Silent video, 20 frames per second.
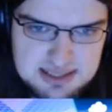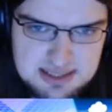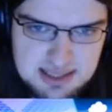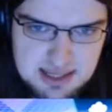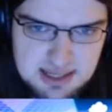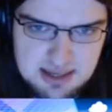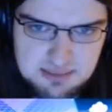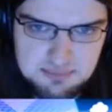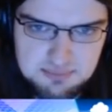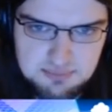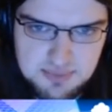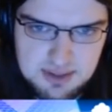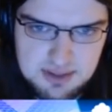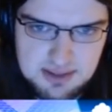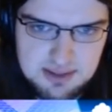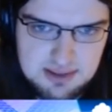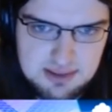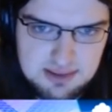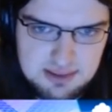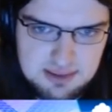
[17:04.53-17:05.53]
But
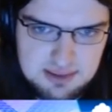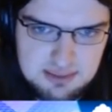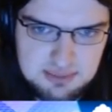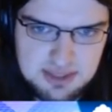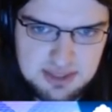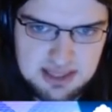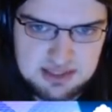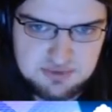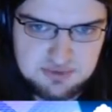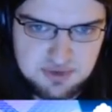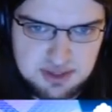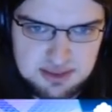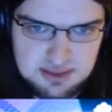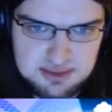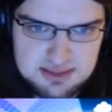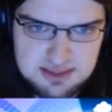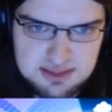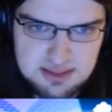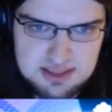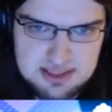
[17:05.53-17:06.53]
that's fine.
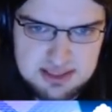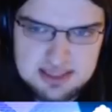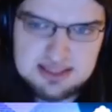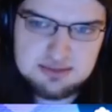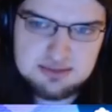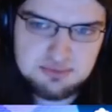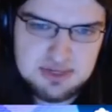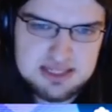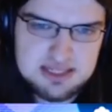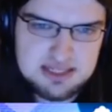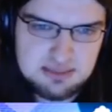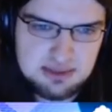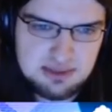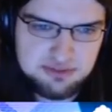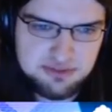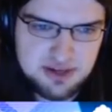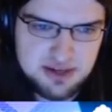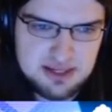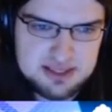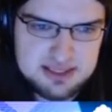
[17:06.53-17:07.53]
So he's a reasonably
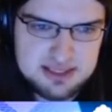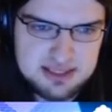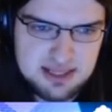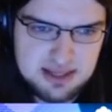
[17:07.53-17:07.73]
fast